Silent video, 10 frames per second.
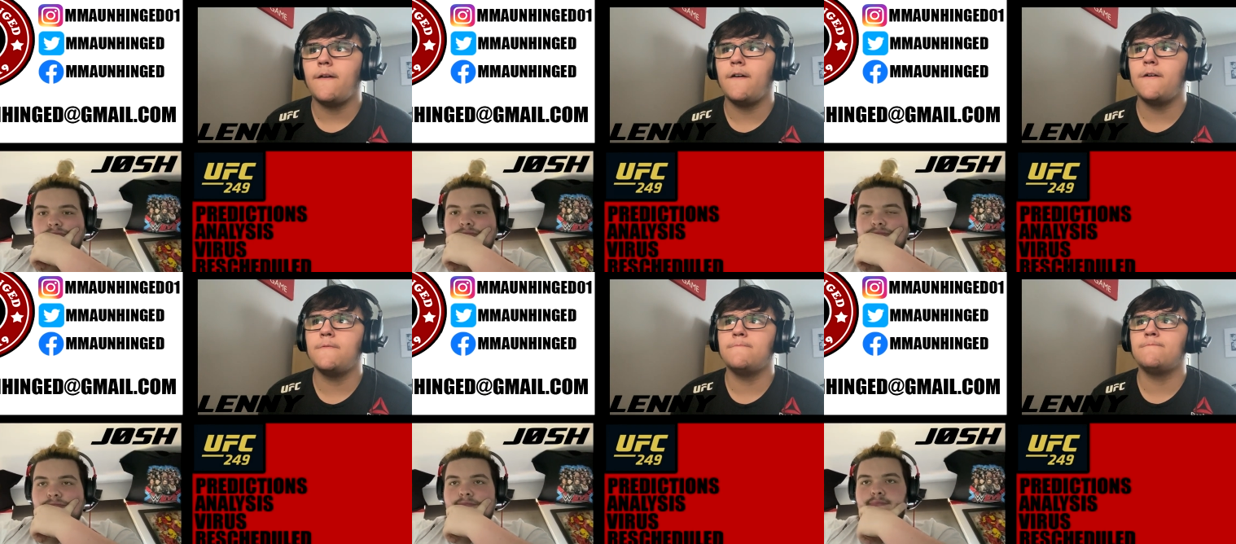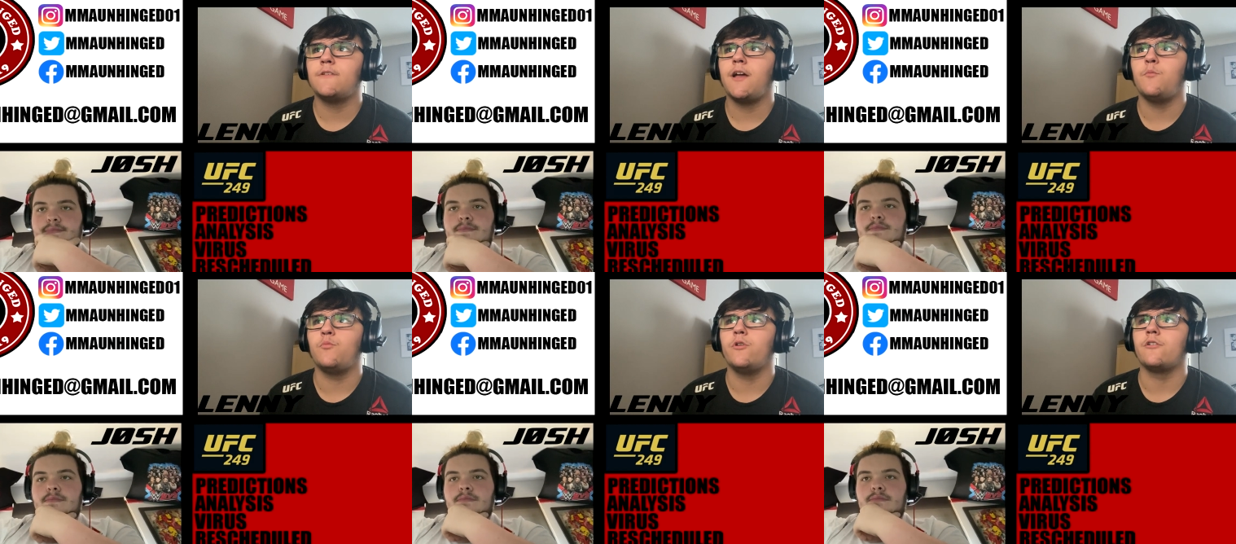Speaker 1: And
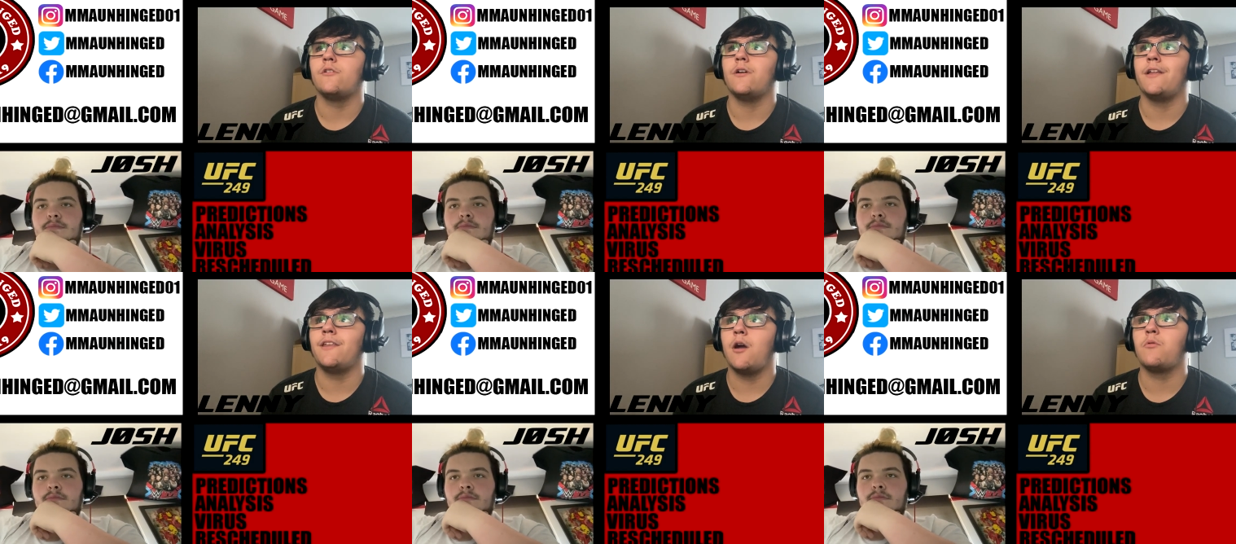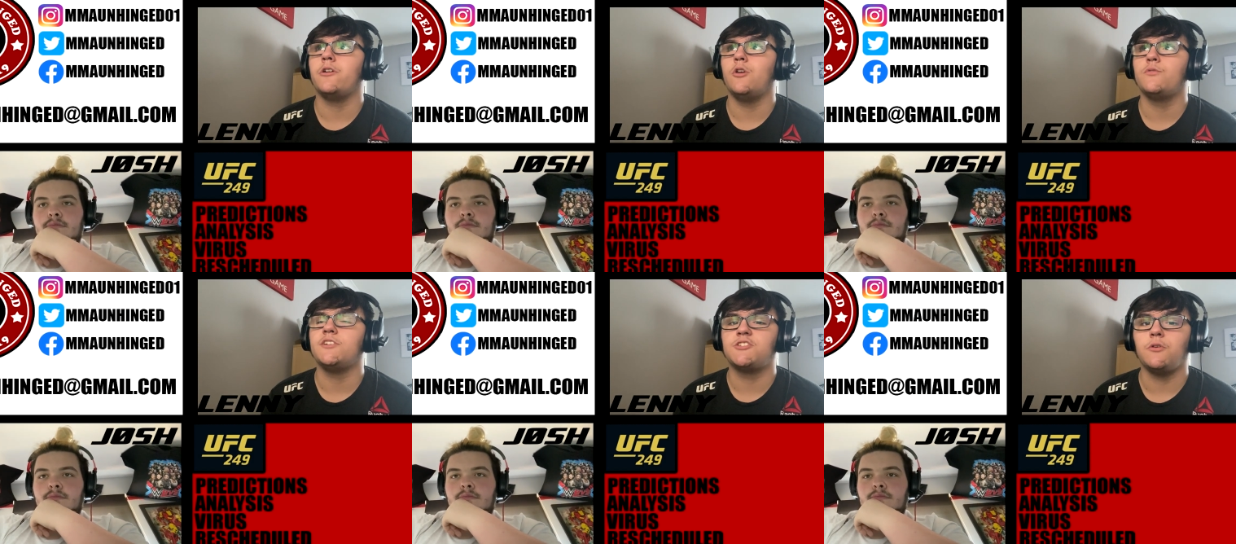now we're at
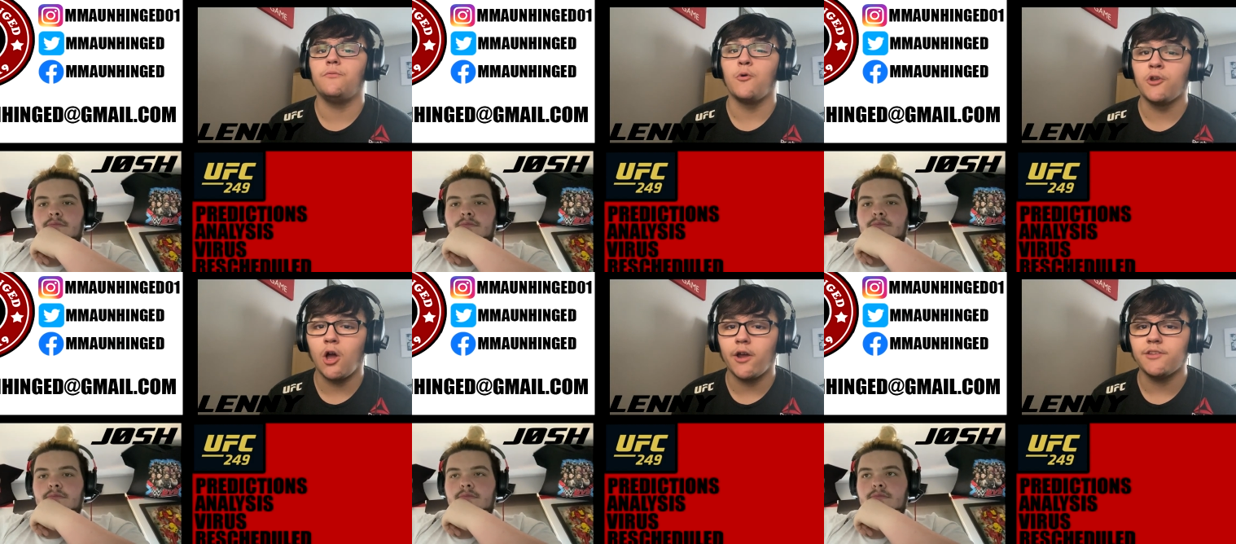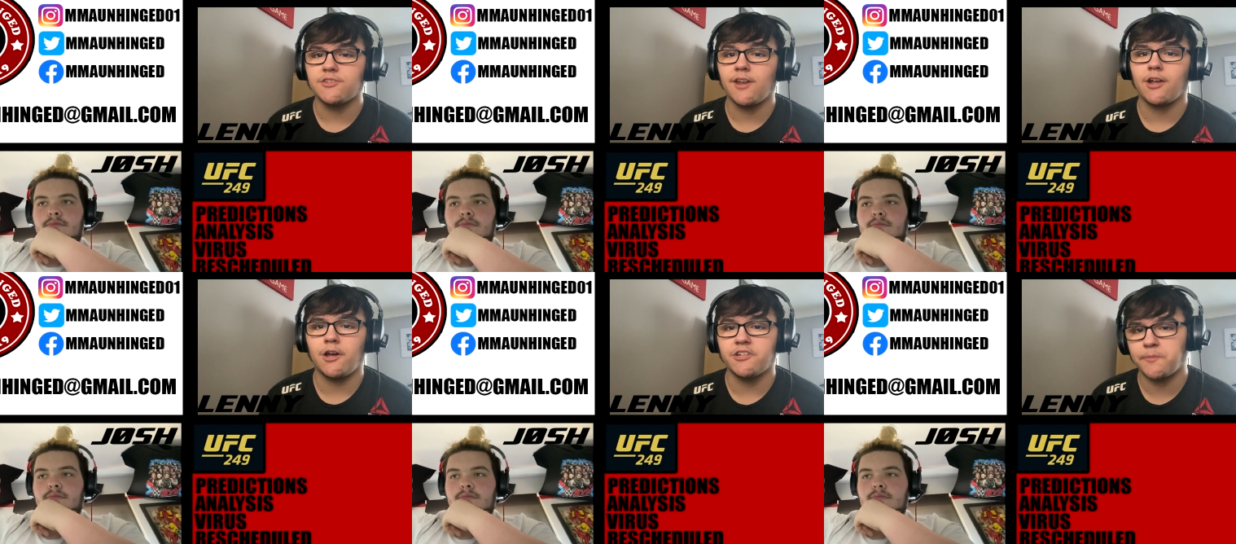UFC 249, so
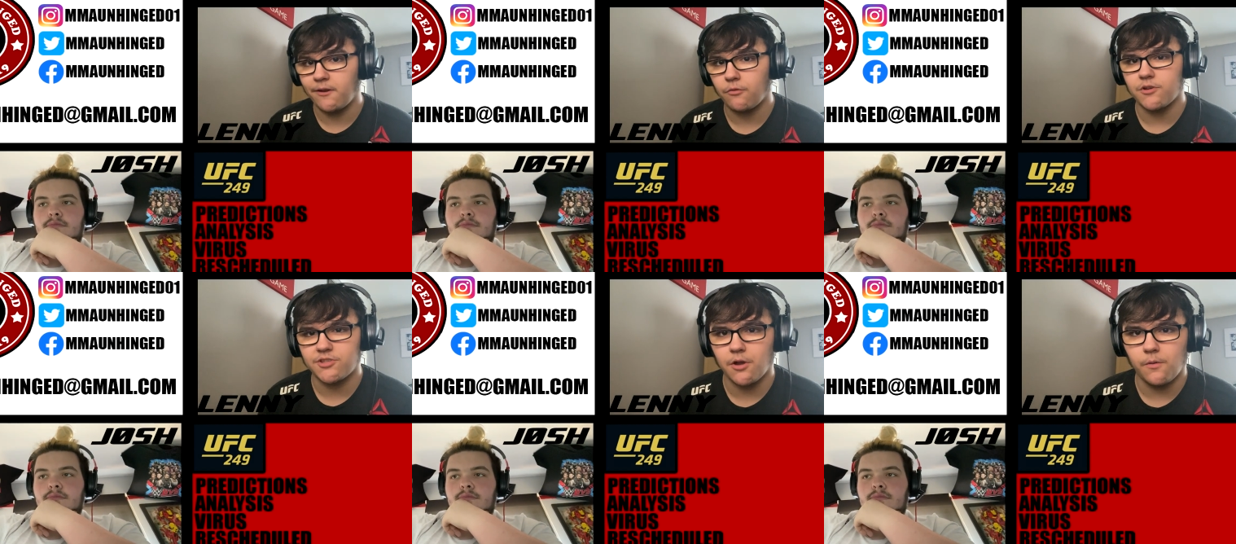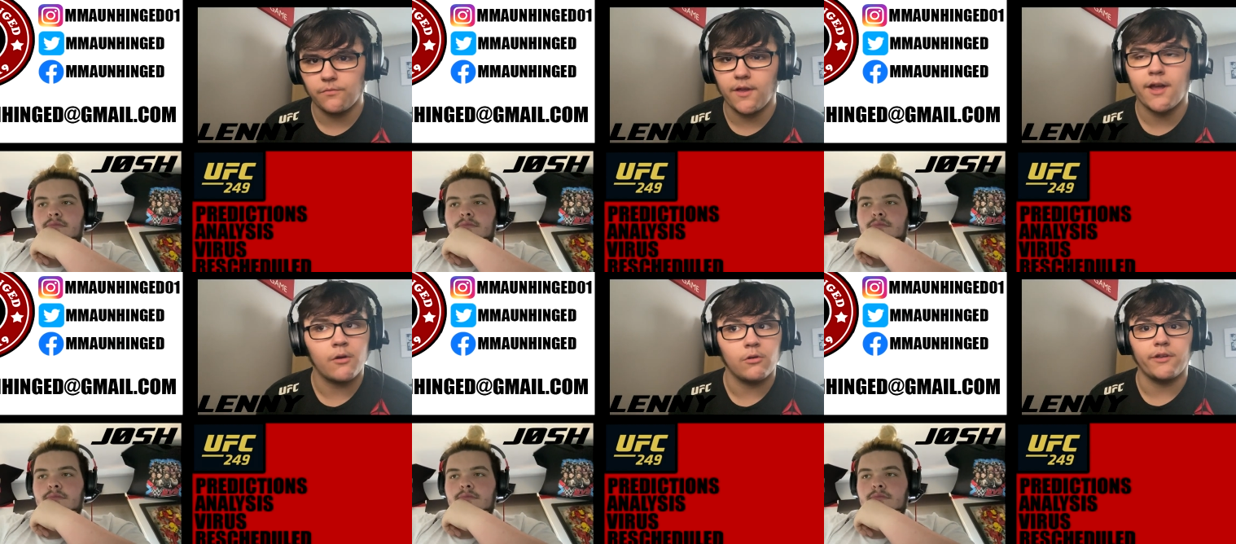that kind of speaks for itself
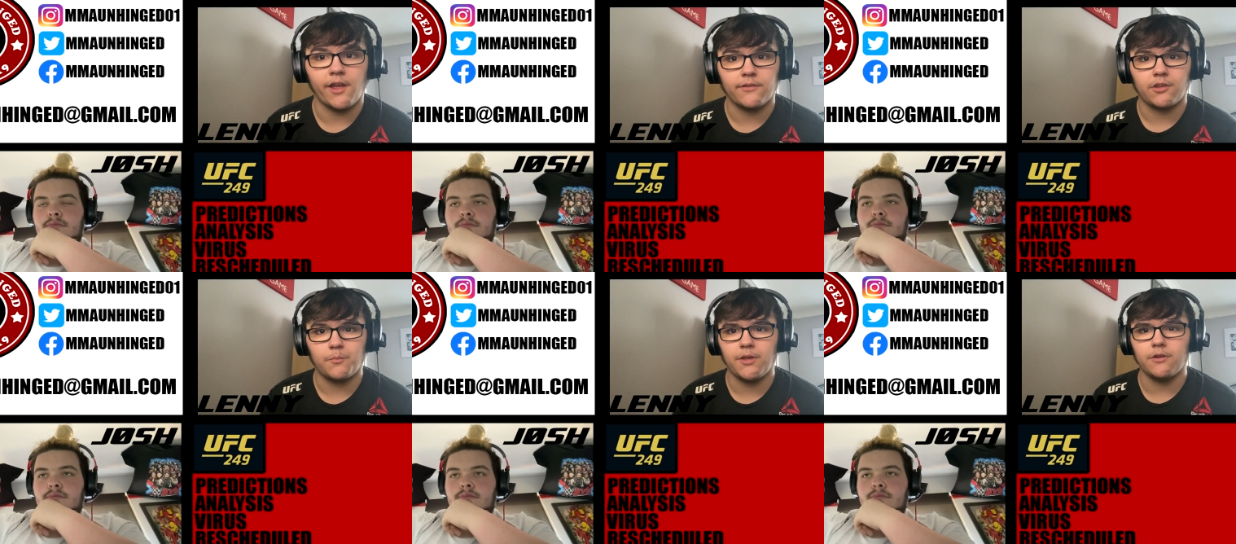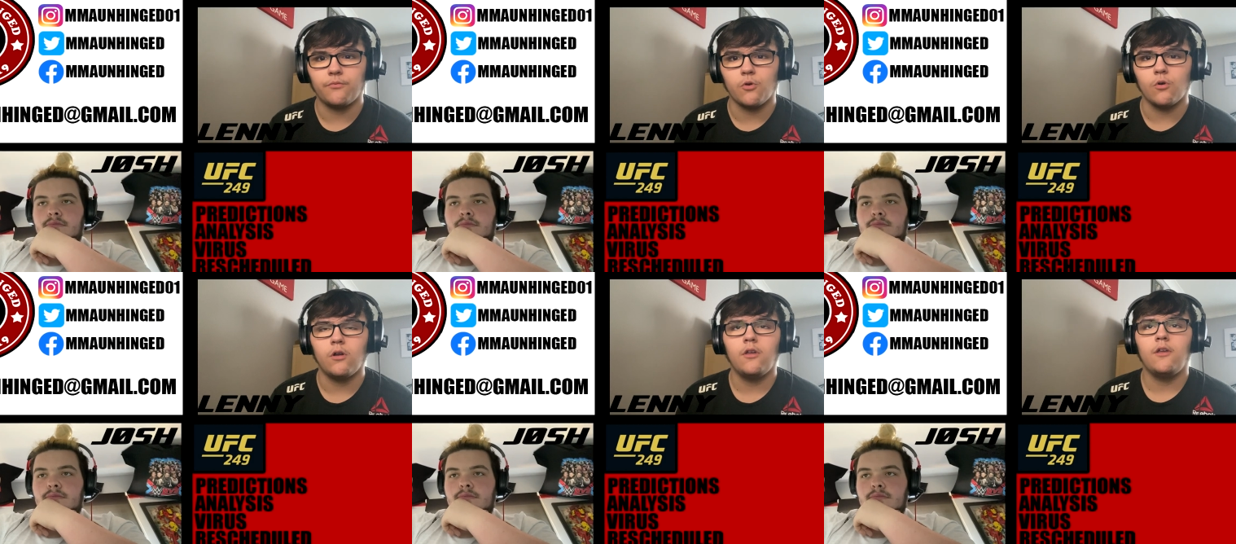that how long he has competed
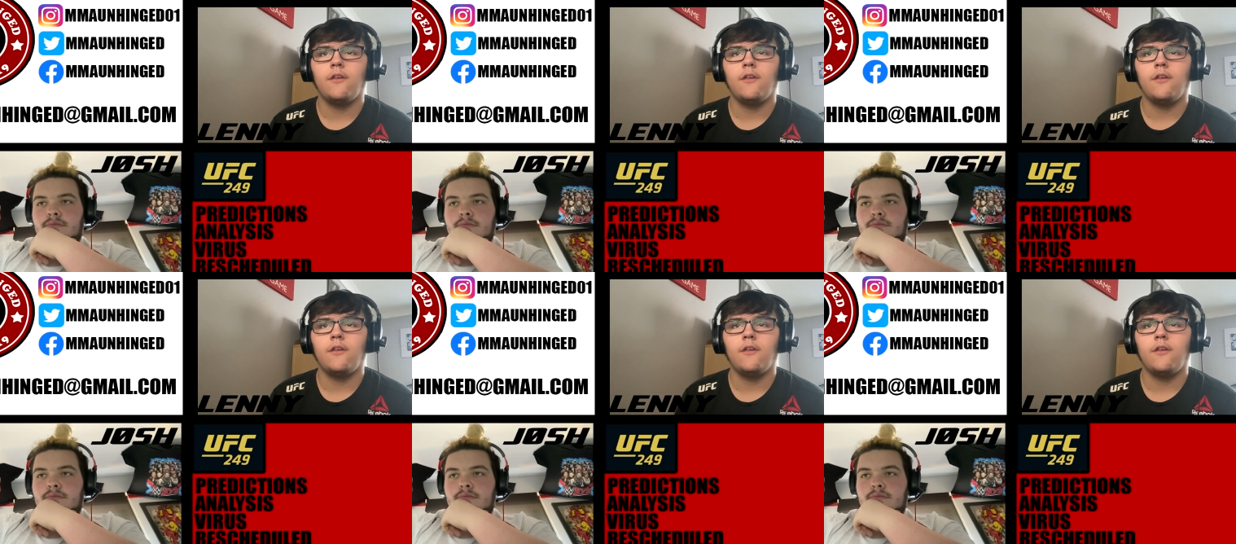for.